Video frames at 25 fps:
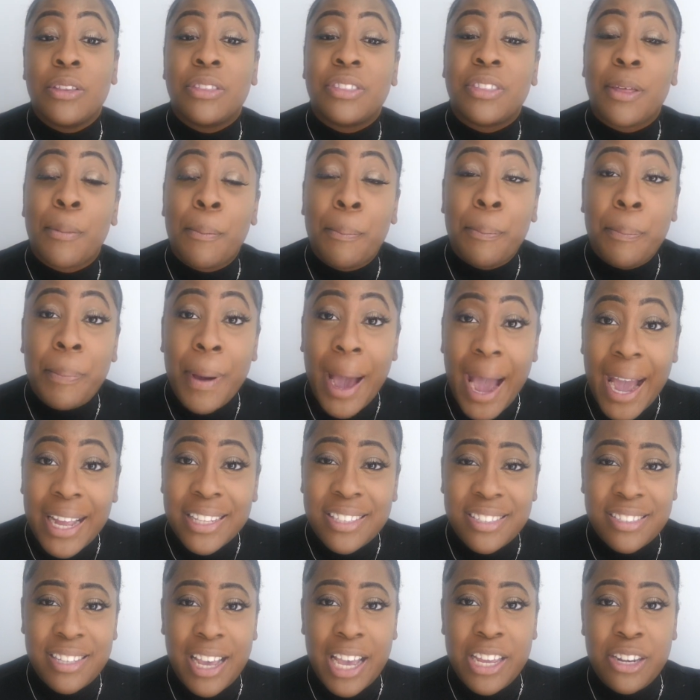The bad
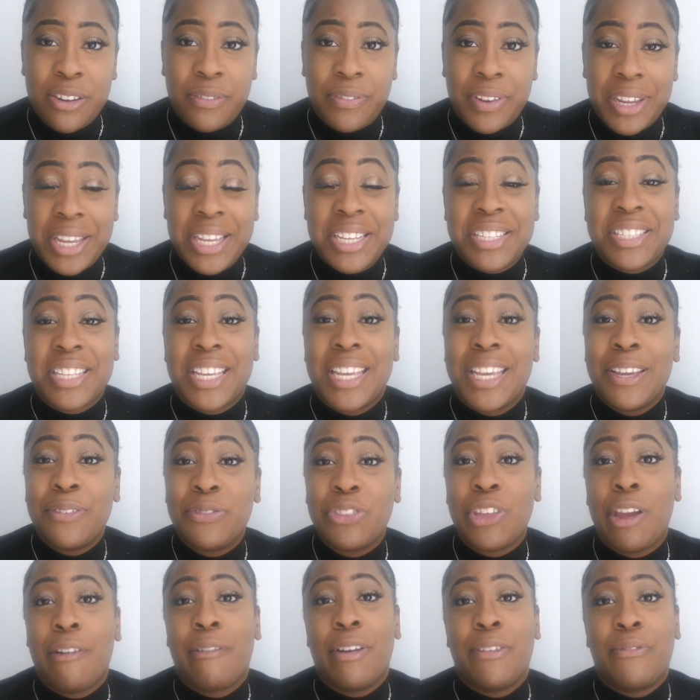side of it is, if
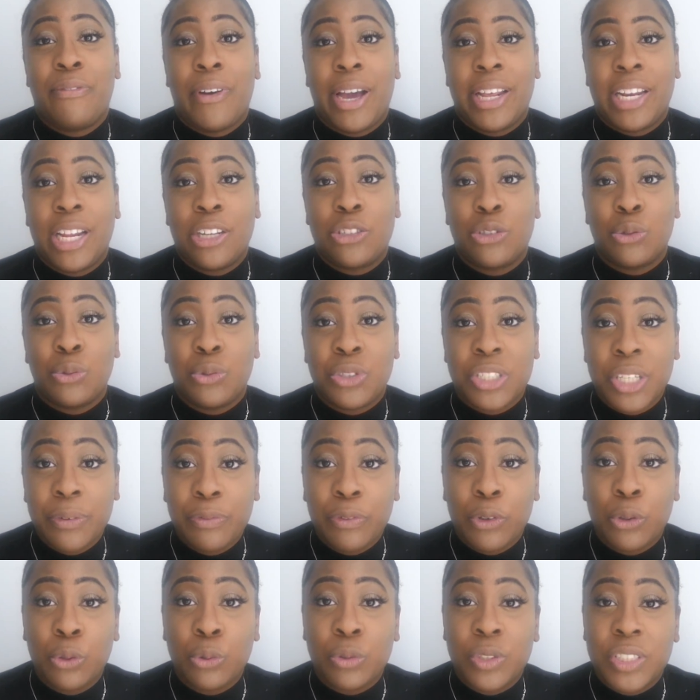they're in financial
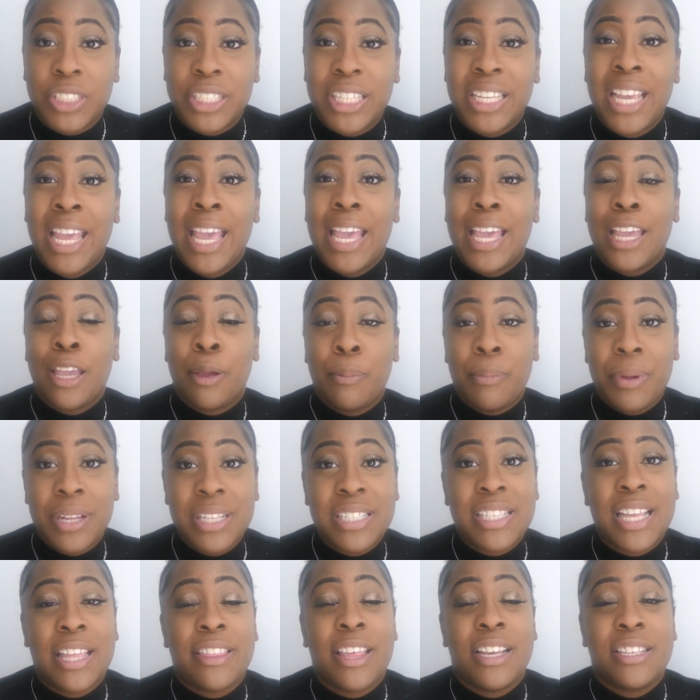difficulty, it
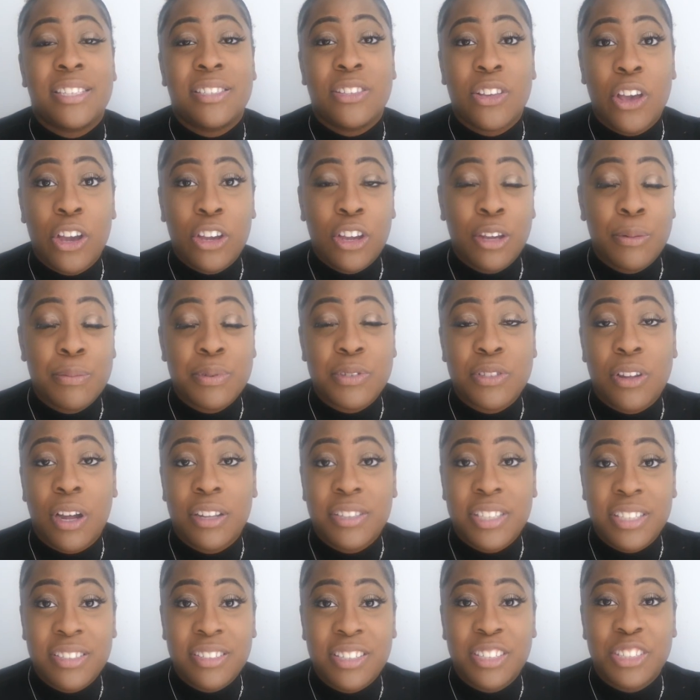means that their
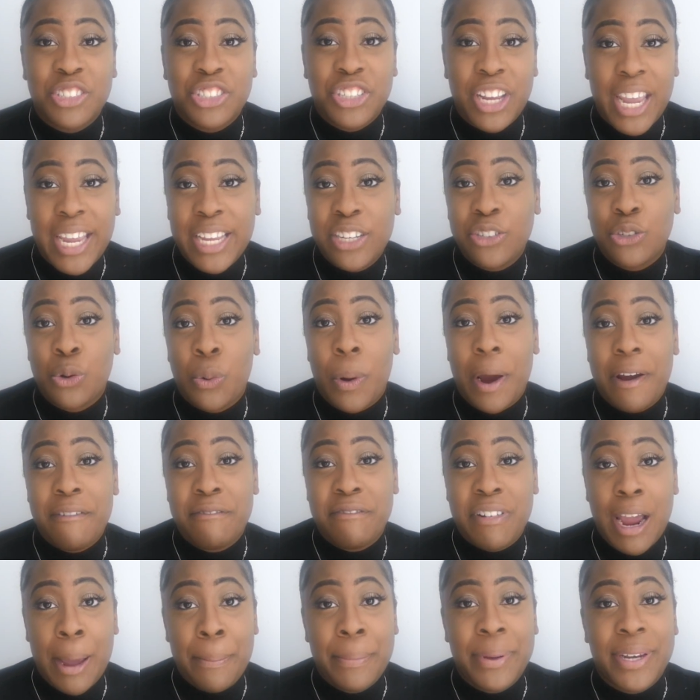circumstances can change quite
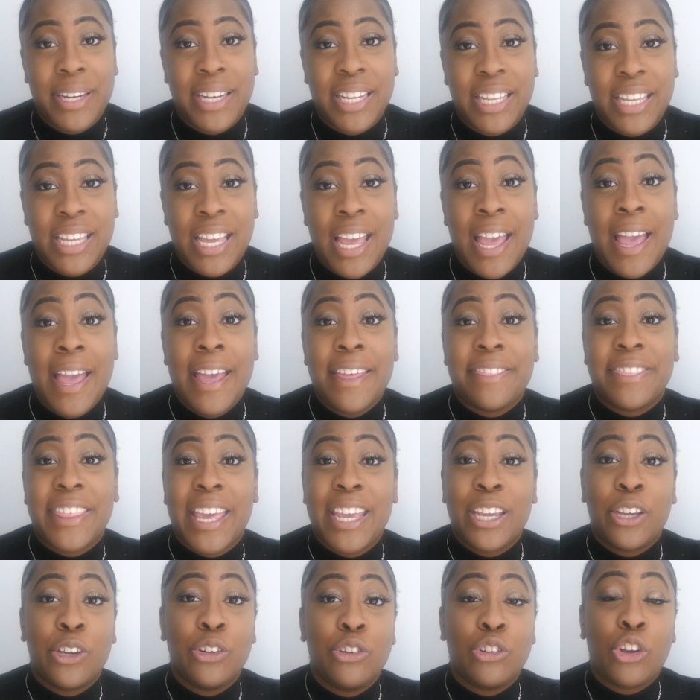rapidly.
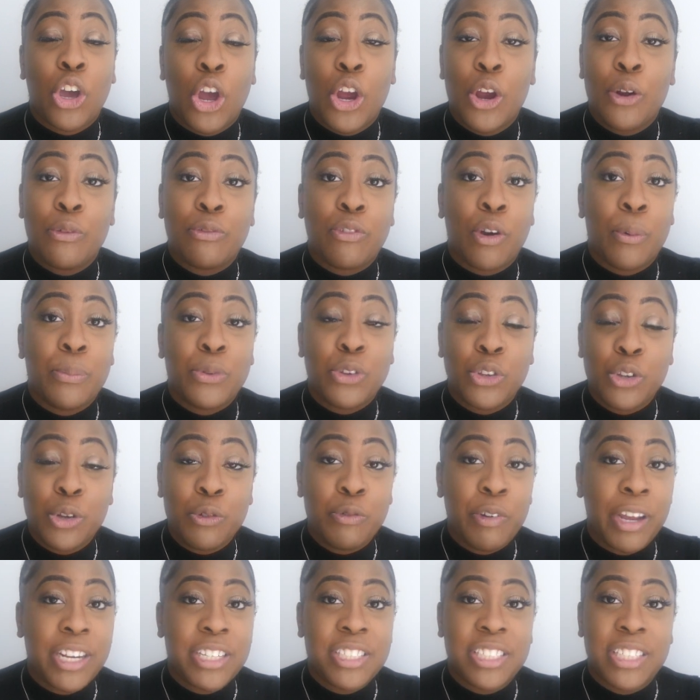They can go from you
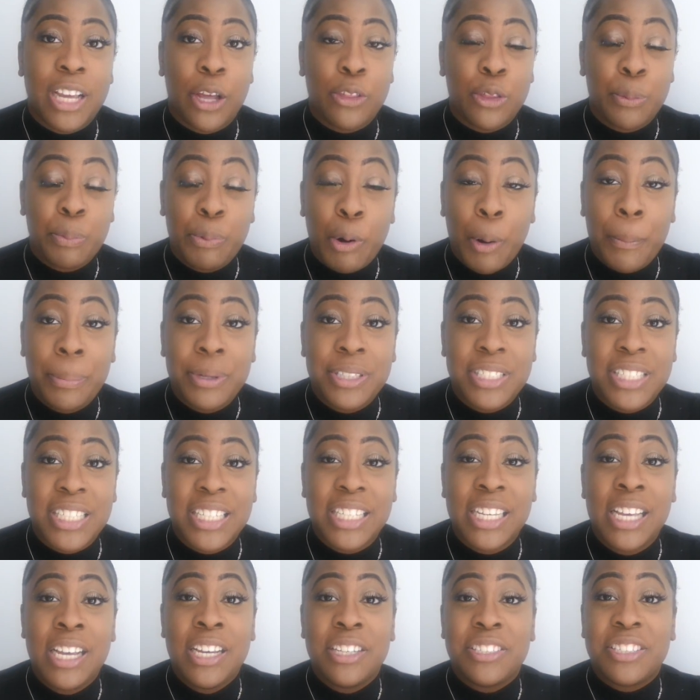renting out the
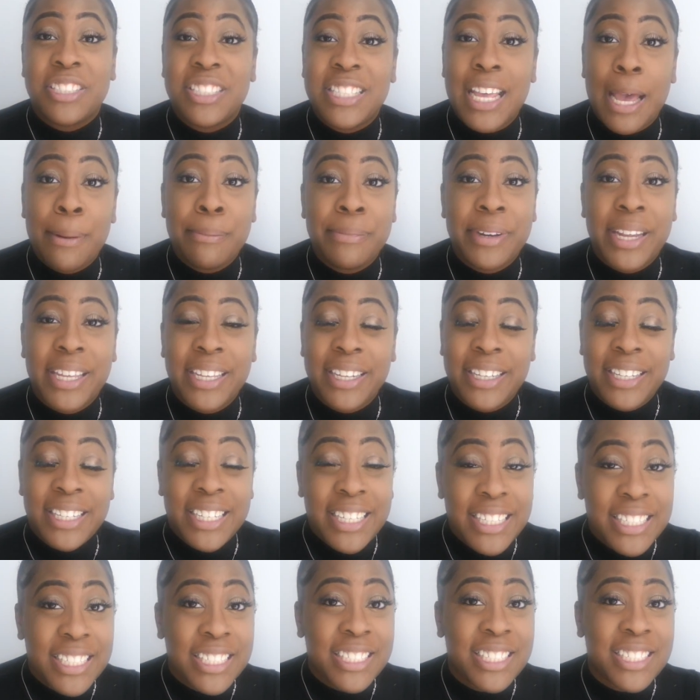property to them
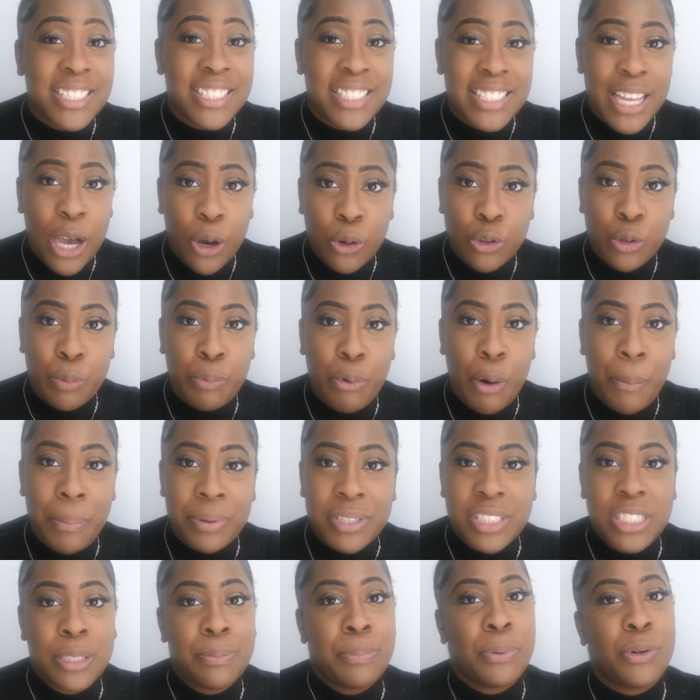needing to sell the
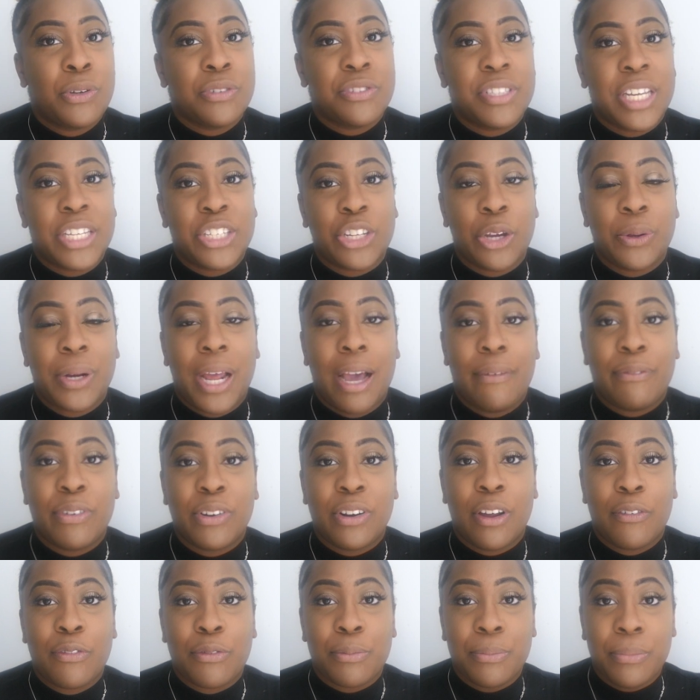property because they don't have
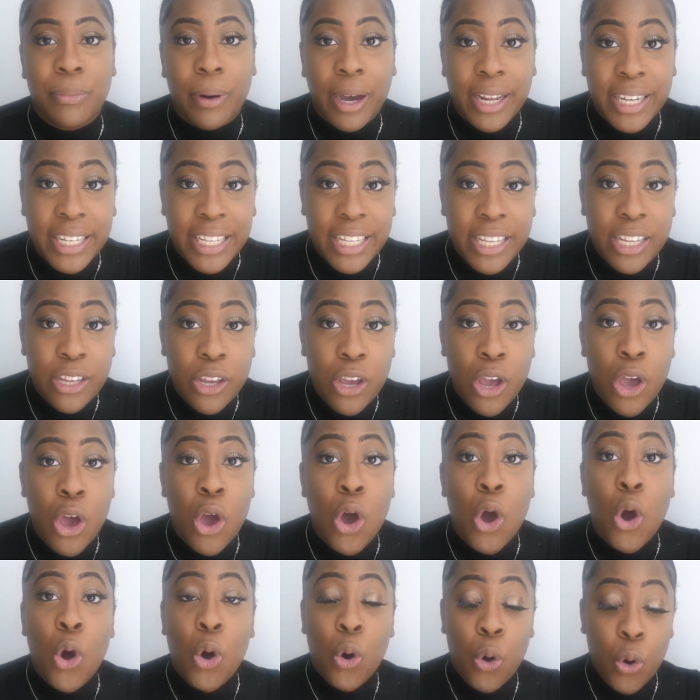enough money,
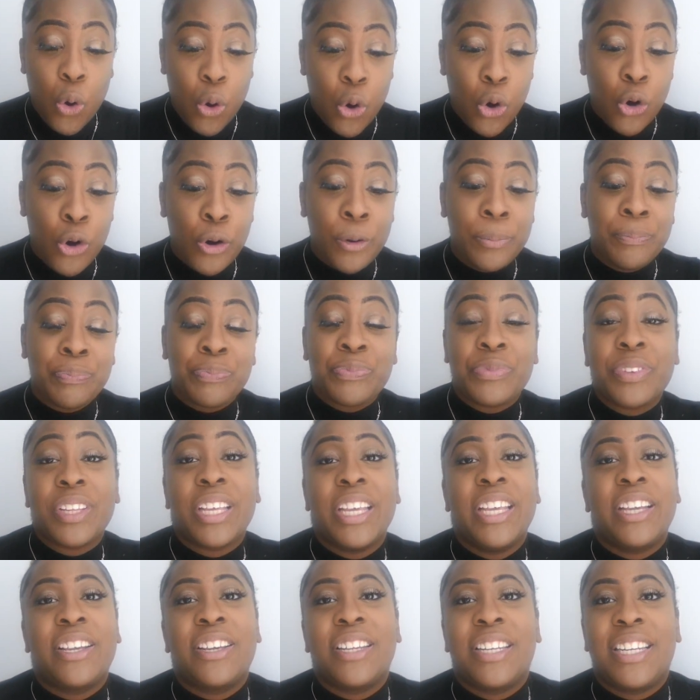or
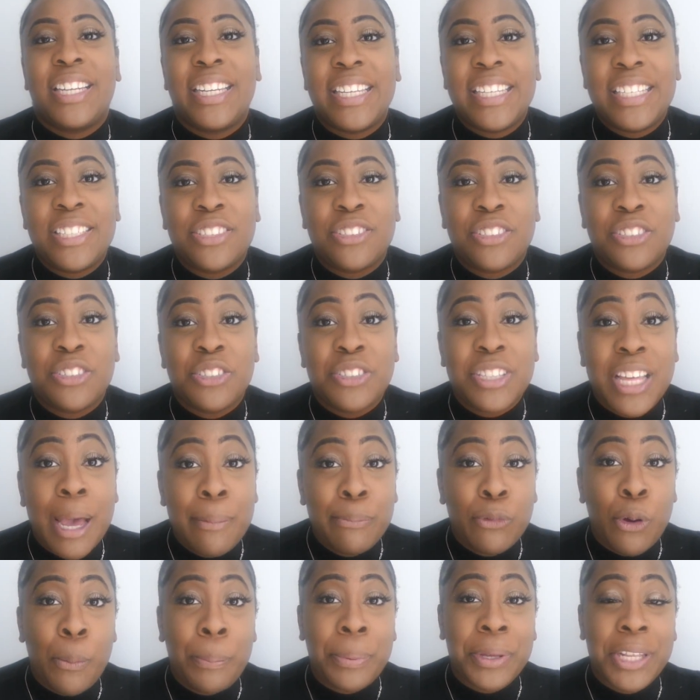it could lead to them
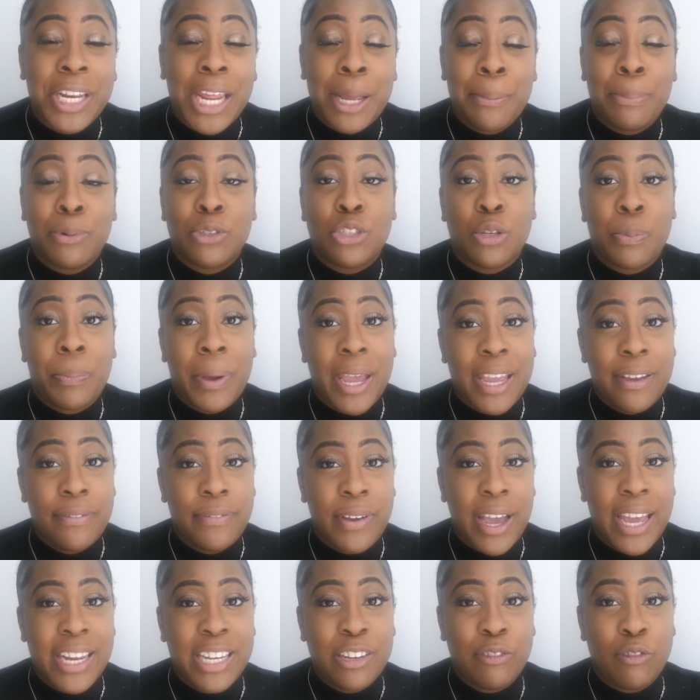not being able to pay for
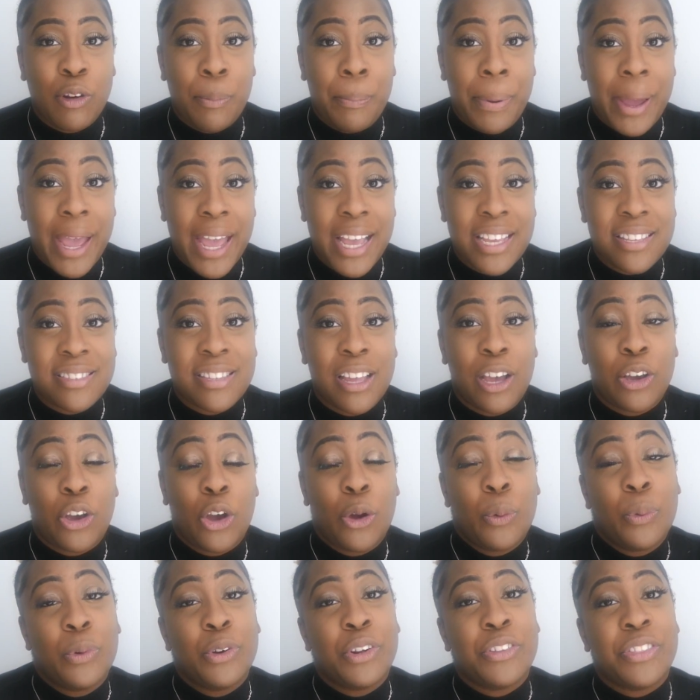any repairs that
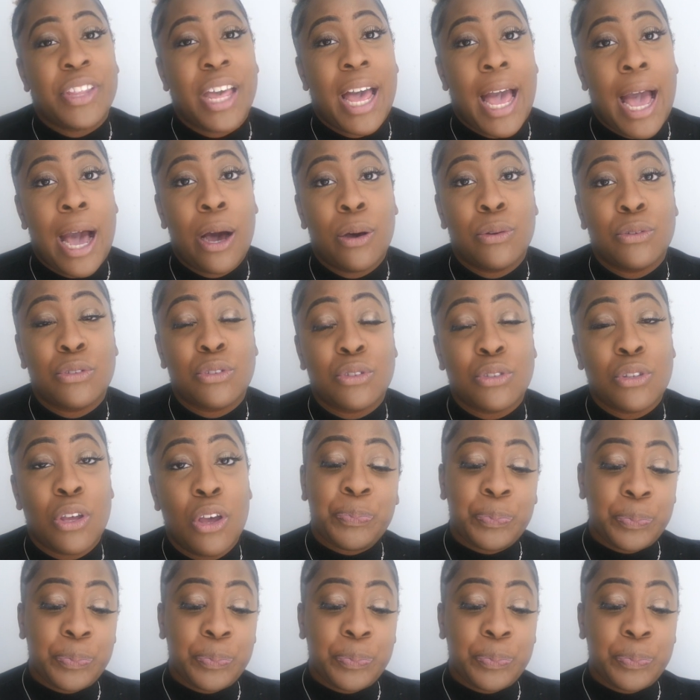go on in the house.